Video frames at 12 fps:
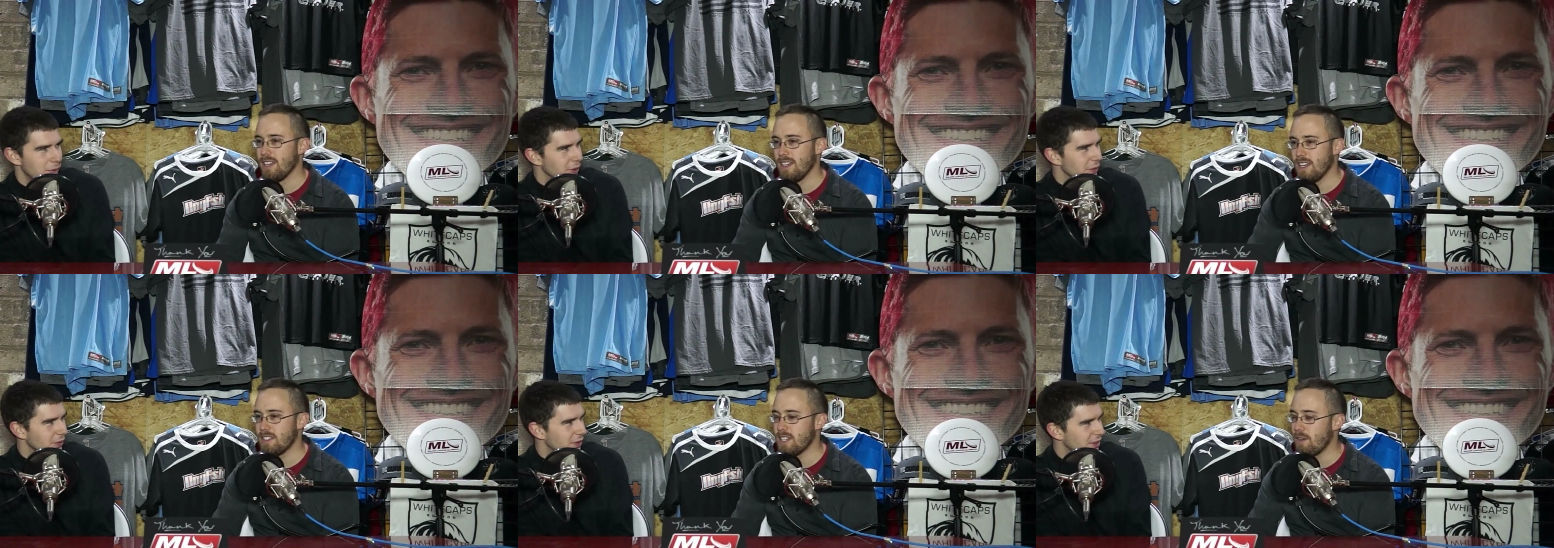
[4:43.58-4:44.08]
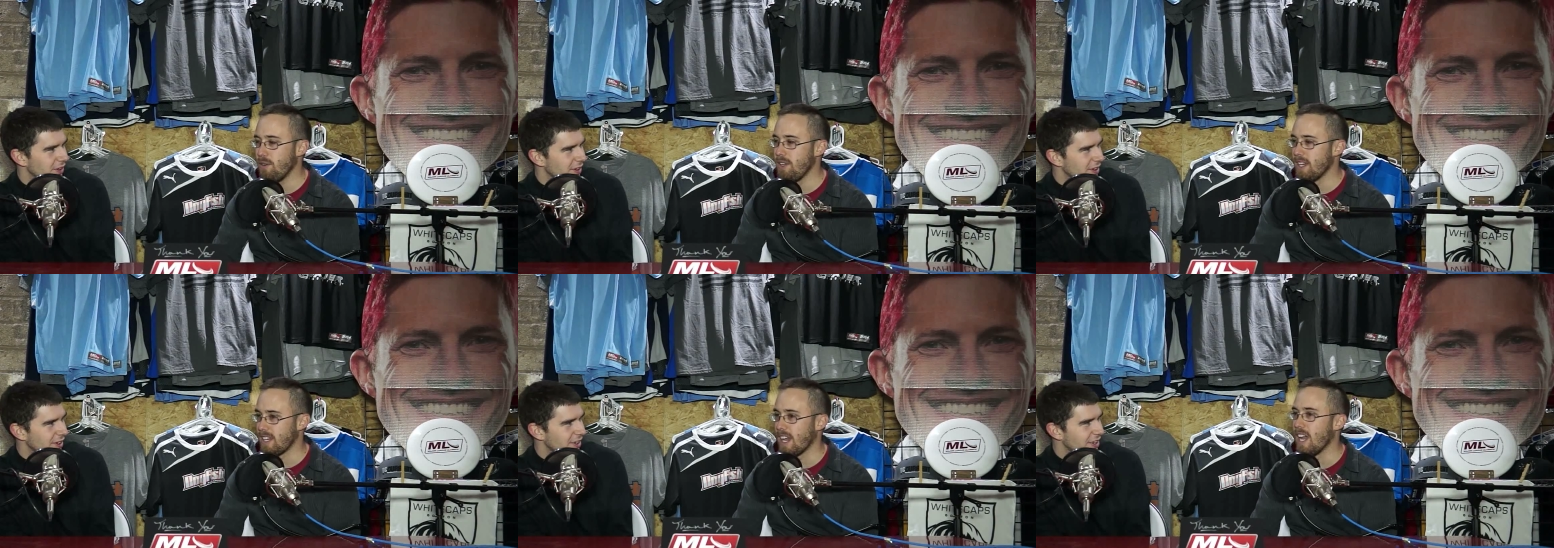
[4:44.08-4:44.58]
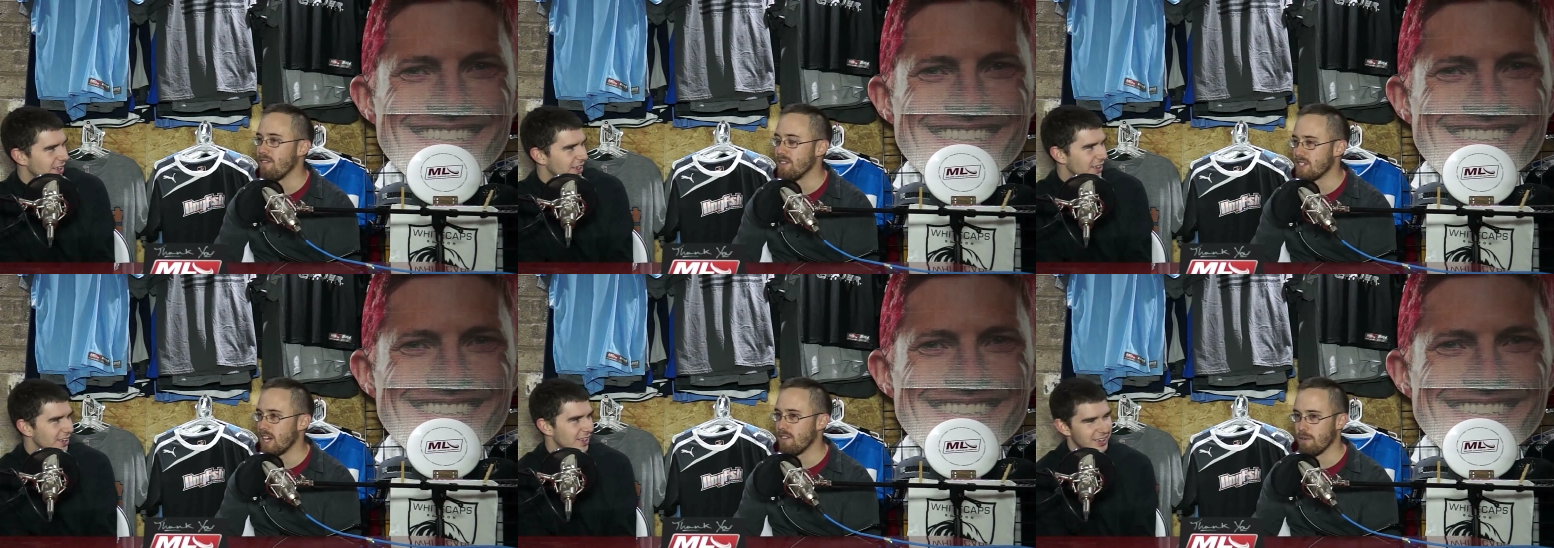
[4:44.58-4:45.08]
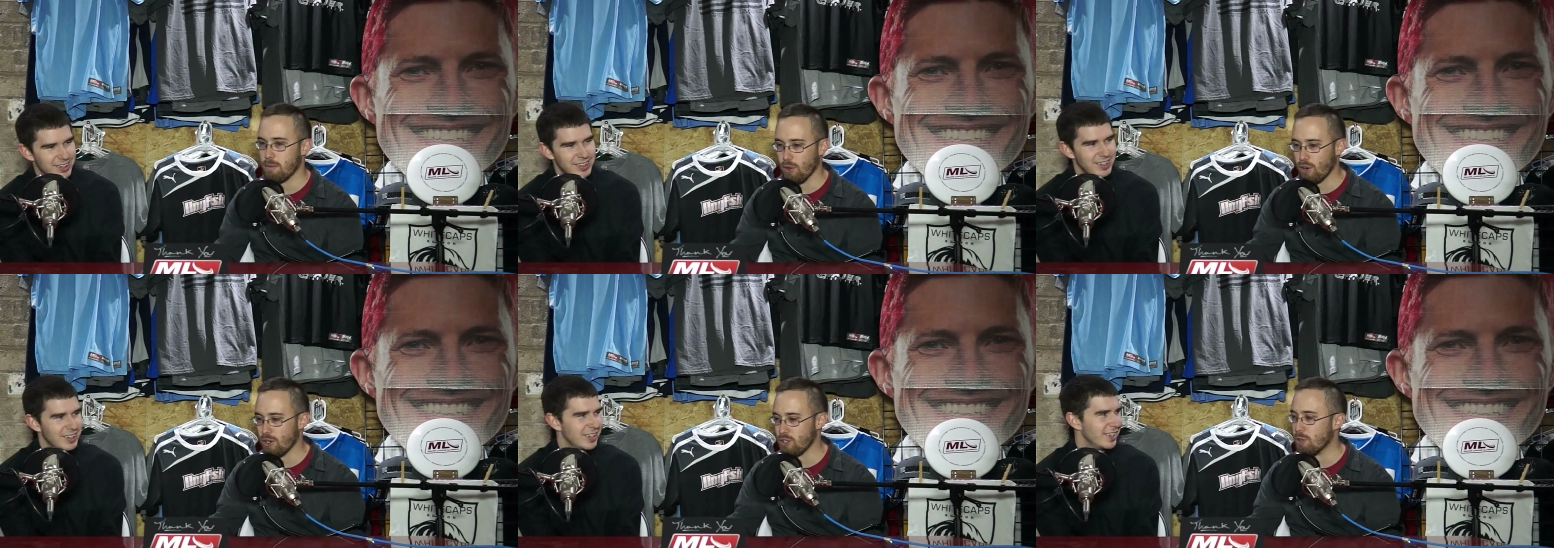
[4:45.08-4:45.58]
Speaker 1: build. It's not really a cave. It's kind of a
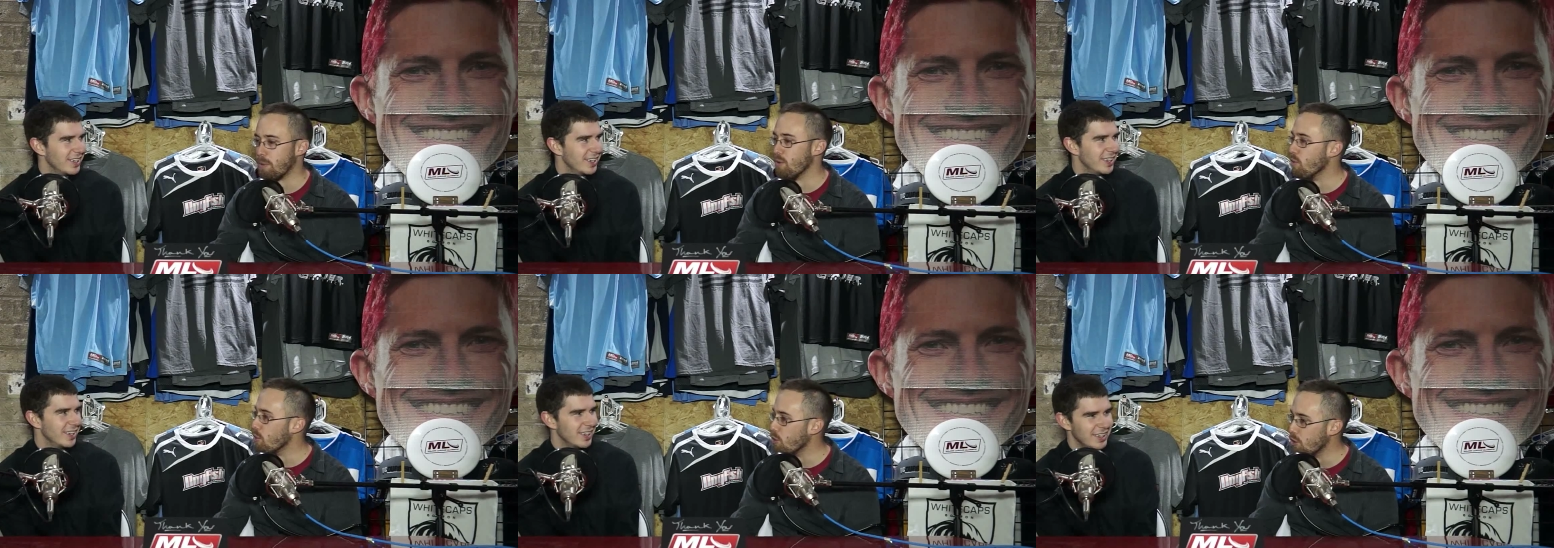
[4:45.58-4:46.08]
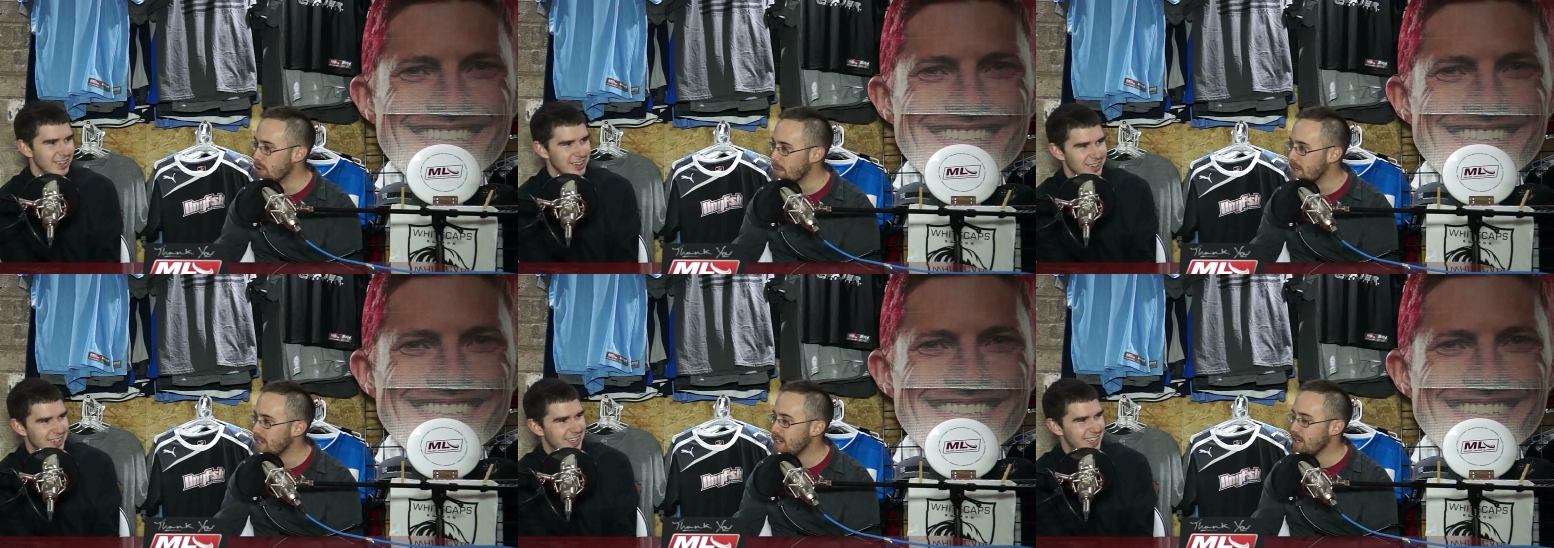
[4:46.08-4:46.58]
large open room